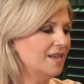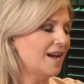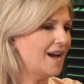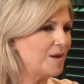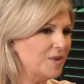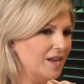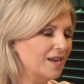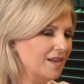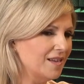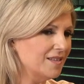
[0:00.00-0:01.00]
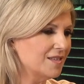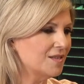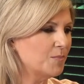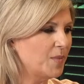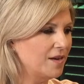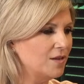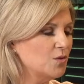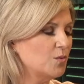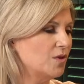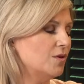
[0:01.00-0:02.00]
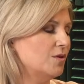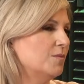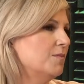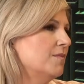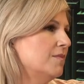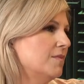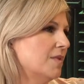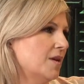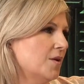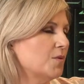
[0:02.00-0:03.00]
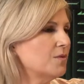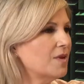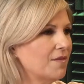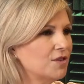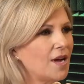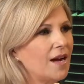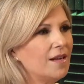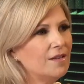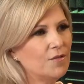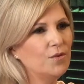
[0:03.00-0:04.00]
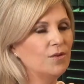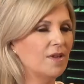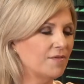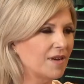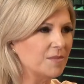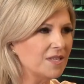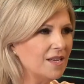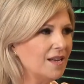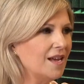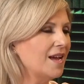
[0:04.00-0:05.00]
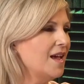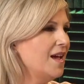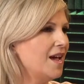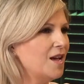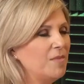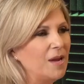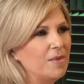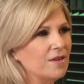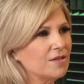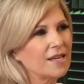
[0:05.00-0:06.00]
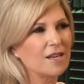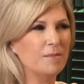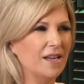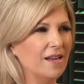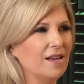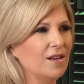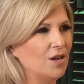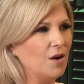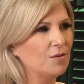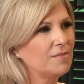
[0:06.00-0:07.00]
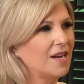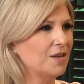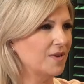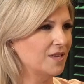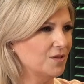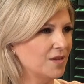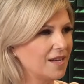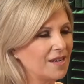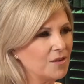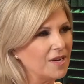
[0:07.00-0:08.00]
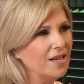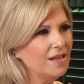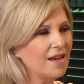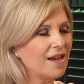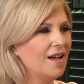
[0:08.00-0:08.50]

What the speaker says: happening is parents will give a child the food that the family's eating, and maybe there's like an immediate, no, I don't want to do that. I don't want to eat that.